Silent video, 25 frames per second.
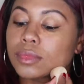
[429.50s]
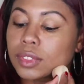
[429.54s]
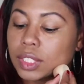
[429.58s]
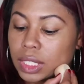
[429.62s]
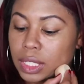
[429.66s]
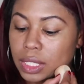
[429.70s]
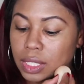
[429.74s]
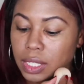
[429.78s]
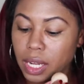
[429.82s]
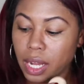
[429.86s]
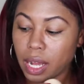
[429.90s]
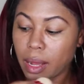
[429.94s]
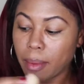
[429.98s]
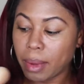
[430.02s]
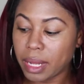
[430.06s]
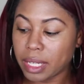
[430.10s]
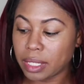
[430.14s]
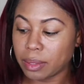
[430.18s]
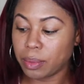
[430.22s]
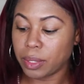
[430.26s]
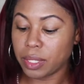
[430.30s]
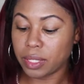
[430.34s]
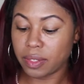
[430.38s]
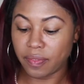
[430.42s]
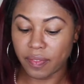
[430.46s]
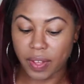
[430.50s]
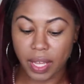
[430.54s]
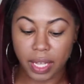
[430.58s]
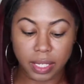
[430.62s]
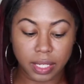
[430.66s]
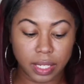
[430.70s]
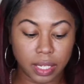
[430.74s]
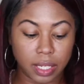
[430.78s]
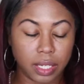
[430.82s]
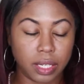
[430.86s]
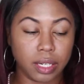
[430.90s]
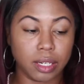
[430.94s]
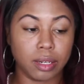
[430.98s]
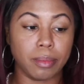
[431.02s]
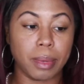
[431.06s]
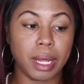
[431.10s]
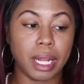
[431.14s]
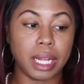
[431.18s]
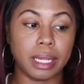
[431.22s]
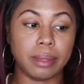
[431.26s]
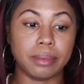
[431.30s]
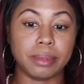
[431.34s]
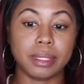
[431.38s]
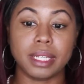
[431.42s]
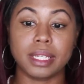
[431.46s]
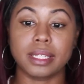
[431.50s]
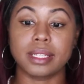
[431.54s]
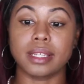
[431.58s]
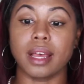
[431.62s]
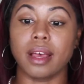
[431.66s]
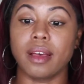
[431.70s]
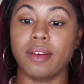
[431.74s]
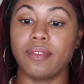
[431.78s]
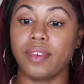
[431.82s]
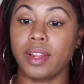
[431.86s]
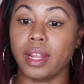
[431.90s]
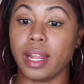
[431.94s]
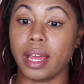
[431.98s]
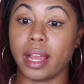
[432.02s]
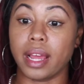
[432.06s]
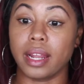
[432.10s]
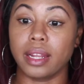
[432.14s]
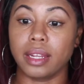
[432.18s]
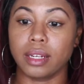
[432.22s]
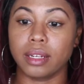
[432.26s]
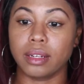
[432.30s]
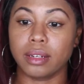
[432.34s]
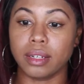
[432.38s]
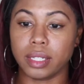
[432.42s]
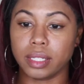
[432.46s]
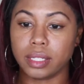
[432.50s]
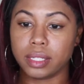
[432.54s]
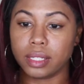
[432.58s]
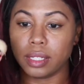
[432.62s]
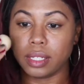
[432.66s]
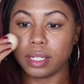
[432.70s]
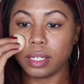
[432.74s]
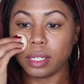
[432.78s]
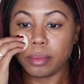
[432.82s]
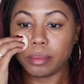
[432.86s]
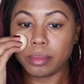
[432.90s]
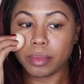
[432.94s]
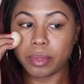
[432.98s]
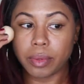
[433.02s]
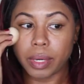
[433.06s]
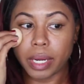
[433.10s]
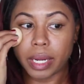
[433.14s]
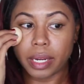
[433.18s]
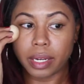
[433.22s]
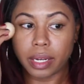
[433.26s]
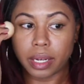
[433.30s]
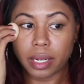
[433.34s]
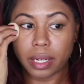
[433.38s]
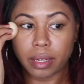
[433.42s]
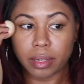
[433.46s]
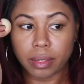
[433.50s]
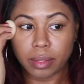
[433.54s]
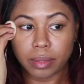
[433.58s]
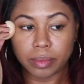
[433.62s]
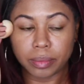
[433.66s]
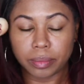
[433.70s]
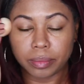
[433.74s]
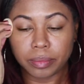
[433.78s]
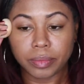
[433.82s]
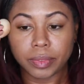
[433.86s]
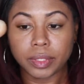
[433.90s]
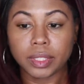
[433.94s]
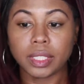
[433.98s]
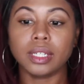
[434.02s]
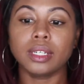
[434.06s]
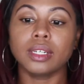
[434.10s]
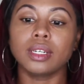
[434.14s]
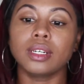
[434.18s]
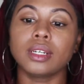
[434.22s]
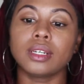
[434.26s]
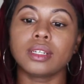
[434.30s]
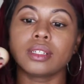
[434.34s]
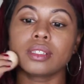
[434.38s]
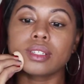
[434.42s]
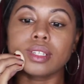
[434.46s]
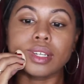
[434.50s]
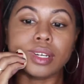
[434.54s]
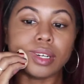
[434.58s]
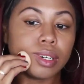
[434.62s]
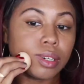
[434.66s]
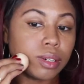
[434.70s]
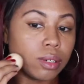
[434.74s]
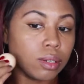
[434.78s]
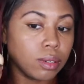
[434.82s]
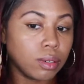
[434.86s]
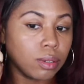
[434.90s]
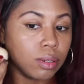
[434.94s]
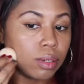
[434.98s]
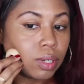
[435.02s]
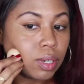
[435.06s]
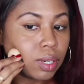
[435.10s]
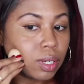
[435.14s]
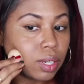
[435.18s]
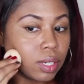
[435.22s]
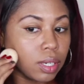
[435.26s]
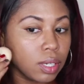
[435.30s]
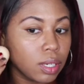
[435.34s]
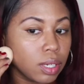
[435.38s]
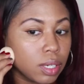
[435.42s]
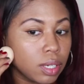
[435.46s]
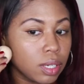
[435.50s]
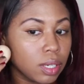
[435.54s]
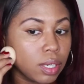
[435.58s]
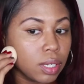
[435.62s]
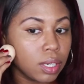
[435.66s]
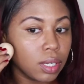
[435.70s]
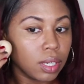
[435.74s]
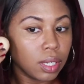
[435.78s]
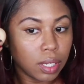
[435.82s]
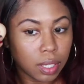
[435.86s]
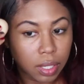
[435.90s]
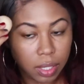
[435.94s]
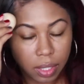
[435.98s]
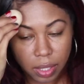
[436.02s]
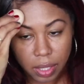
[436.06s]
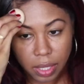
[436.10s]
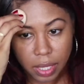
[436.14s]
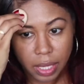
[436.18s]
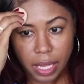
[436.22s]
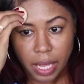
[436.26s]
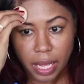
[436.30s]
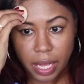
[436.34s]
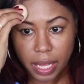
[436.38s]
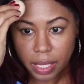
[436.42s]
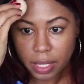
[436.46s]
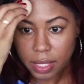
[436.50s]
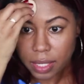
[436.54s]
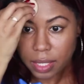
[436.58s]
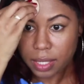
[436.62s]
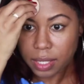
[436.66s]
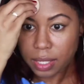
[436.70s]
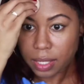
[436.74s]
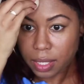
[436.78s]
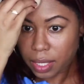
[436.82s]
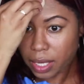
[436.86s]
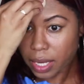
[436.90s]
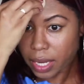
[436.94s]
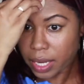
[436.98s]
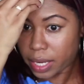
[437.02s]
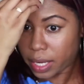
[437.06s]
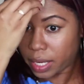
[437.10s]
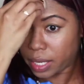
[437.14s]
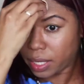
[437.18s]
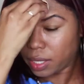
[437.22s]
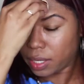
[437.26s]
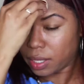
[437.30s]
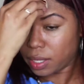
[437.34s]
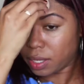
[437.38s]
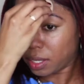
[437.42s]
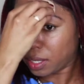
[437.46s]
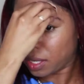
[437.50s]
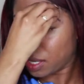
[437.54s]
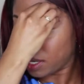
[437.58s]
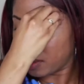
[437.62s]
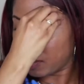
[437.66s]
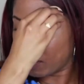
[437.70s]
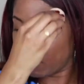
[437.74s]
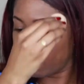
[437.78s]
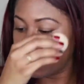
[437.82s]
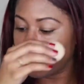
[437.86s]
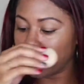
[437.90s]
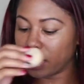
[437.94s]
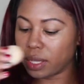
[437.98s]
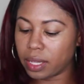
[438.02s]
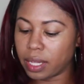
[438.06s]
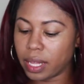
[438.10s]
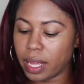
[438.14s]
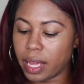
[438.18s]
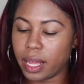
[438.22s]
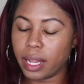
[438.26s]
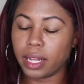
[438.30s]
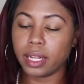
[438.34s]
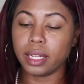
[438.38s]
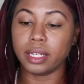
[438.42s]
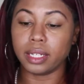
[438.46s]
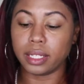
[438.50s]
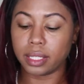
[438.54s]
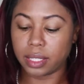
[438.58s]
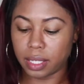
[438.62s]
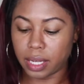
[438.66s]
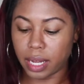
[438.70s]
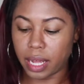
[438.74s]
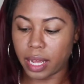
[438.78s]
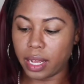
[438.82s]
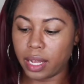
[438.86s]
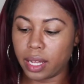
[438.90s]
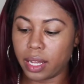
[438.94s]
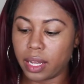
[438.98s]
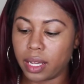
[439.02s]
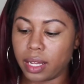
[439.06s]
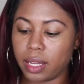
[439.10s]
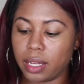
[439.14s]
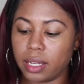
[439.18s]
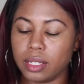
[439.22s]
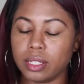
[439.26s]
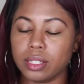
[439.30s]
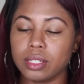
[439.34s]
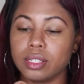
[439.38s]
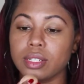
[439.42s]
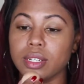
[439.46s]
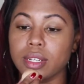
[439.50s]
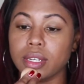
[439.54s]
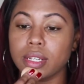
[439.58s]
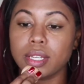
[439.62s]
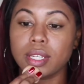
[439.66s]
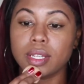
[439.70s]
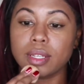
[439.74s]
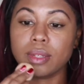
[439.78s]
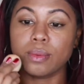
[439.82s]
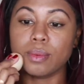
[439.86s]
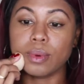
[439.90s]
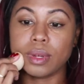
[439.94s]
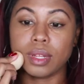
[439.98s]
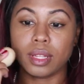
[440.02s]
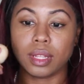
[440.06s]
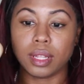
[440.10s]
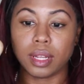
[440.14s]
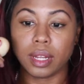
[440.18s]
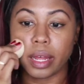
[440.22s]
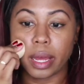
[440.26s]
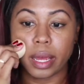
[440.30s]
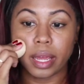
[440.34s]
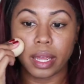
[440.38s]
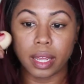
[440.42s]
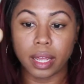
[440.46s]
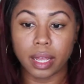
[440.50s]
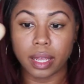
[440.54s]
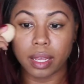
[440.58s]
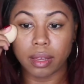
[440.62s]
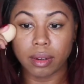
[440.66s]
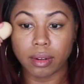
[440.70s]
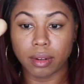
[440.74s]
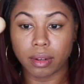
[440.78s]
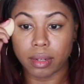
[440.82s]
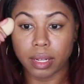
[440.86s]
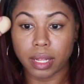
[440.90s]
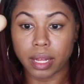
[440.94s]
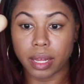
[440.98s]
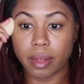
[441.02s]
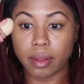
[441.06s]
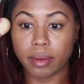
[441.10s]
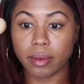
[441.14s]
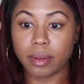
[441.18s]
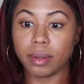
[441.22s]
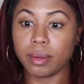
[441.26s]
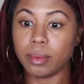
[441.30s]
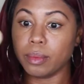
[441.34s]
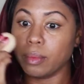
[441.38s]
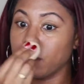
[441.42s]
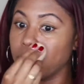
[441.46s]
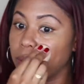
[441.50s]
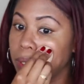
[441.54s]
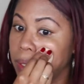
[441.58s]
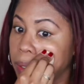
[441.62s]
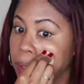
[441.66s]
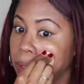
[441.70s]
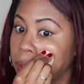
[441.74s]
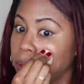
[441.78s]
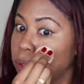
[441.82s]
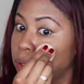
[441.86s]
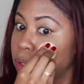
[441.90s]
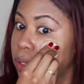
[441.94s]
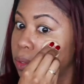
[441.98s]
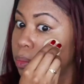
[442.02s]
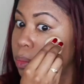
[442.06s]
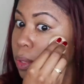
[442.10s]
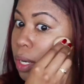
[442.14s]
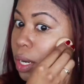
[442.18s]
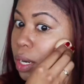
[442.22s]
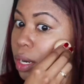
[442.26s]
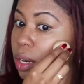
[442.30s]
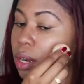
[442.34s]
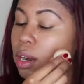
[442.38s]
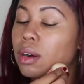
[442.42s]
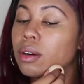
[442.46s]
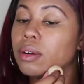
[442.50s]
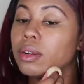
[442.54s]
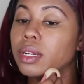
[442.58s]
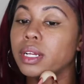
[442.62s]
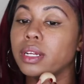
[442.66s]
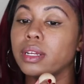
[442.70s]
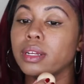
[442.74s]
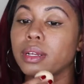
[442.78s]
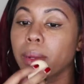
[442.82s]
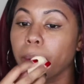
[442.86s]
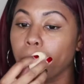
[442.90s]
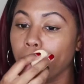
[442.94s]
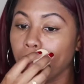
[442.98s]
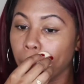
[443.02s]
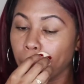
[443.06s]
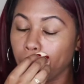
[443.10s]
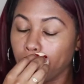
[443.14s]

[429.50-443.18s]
And I'm about to put some Vaseline on my lips because I feel like I look crusty lipped right now. So that's kind of what that looks like, just with, like, you know, that one little small coating.